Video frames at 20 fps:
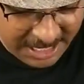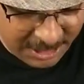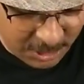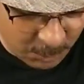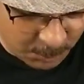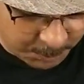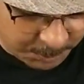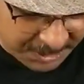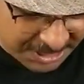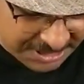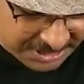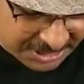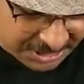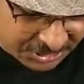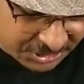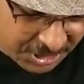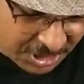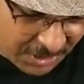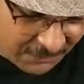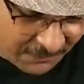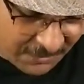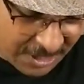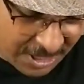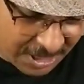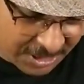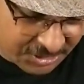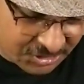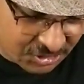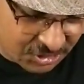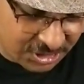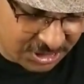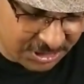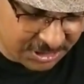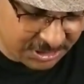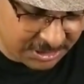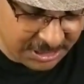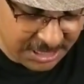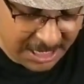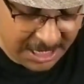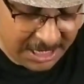You place the 3 of hearts
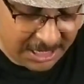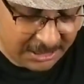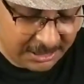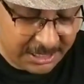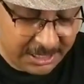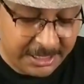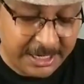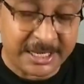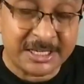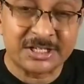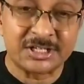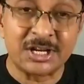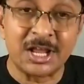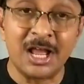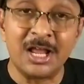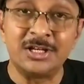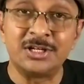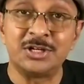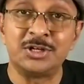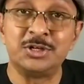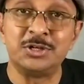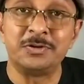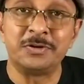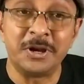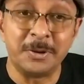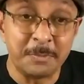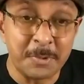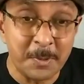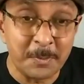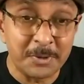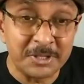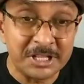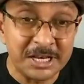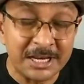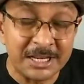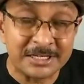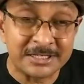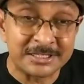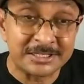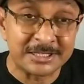here. The next card, do you remember the
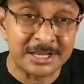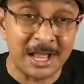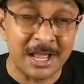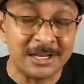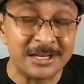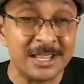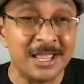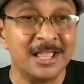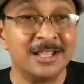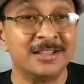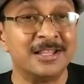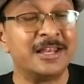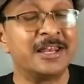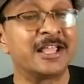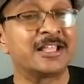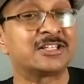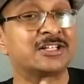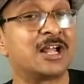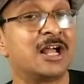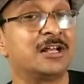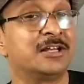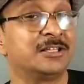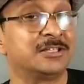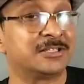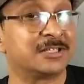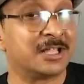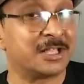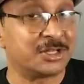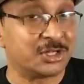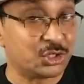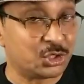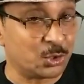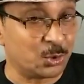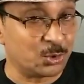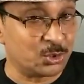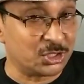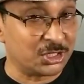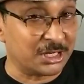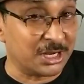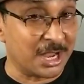next card? The next card is the
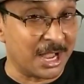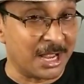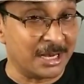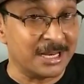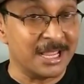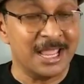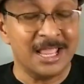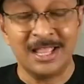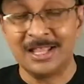chosen card.